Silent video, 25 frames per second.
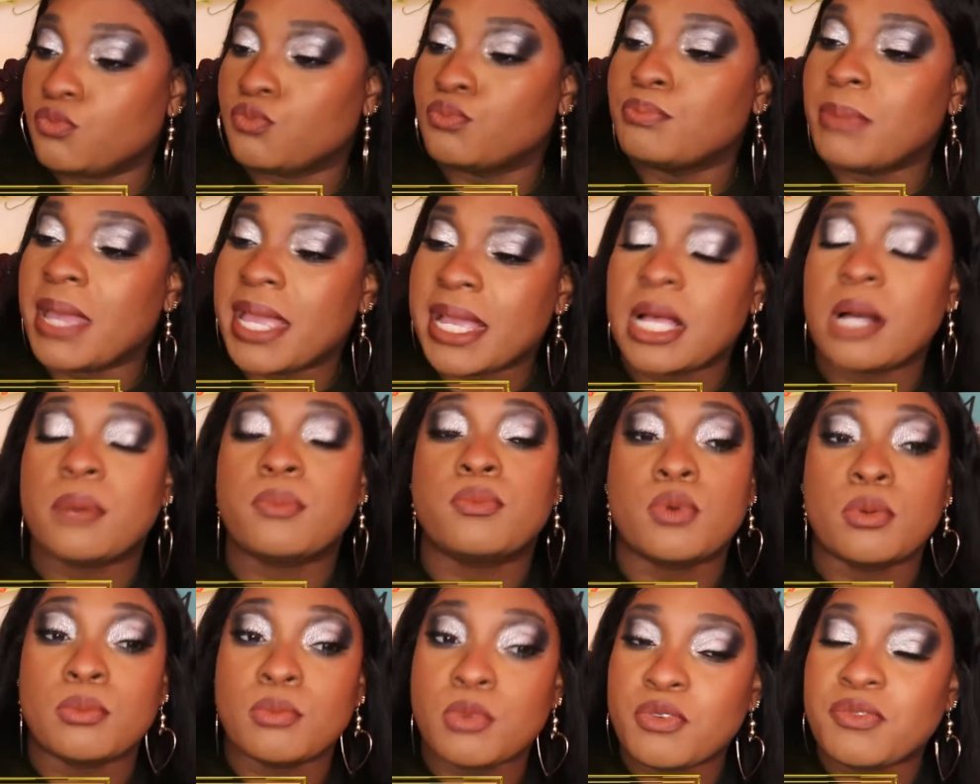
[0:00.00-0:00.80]

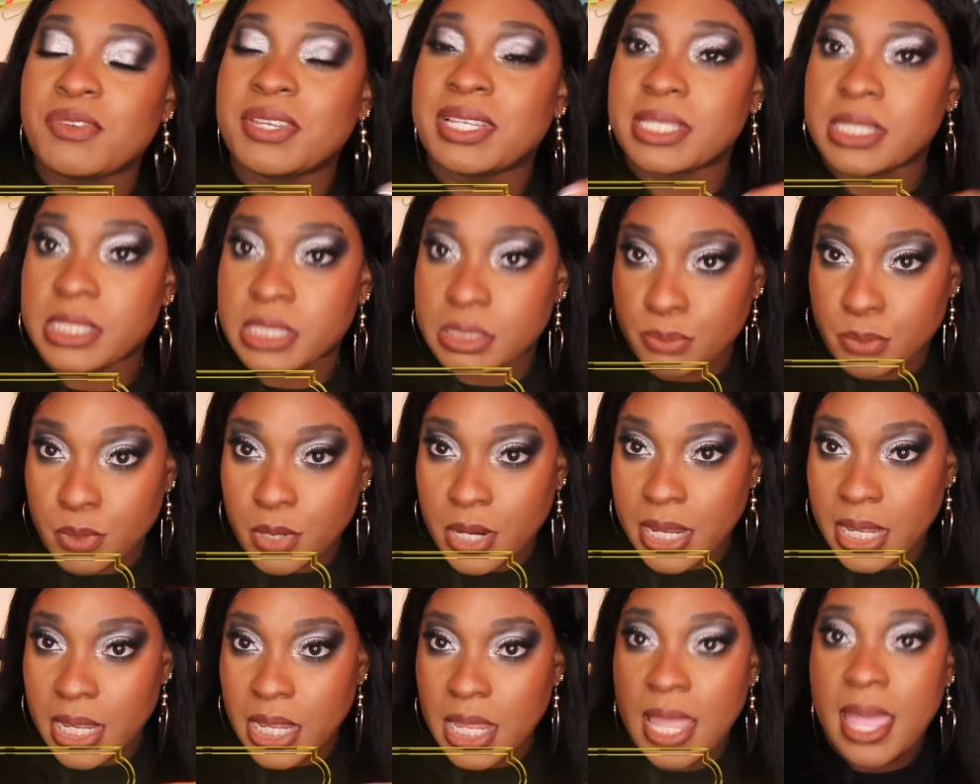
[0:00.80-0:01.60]
Makeup Removing
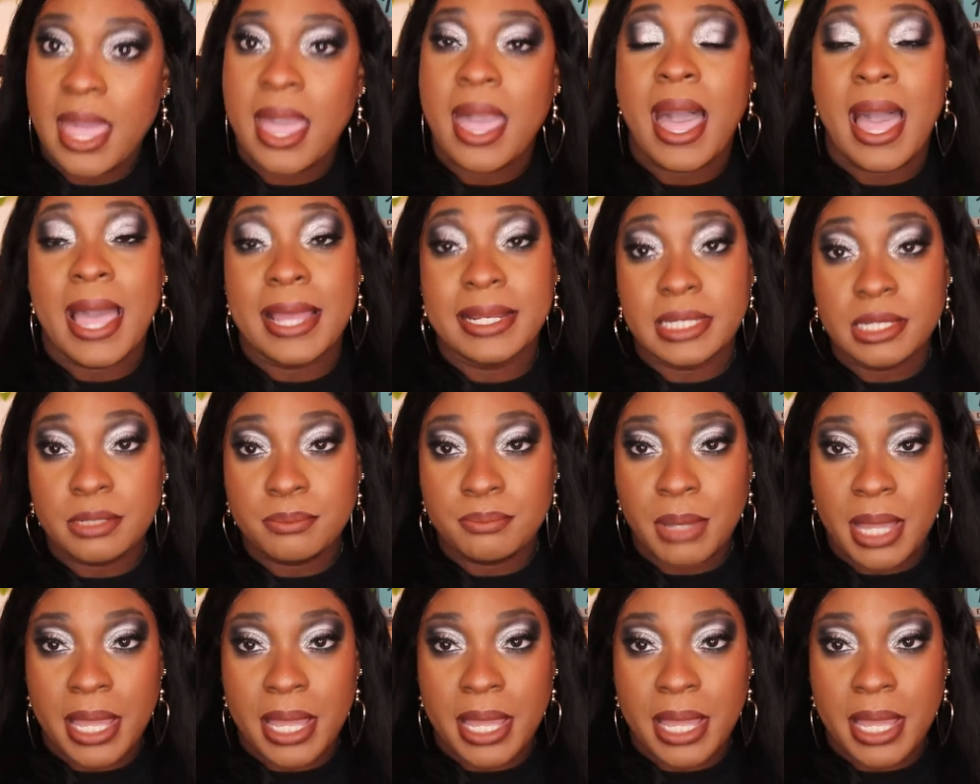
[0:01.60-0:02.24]
Spray. I did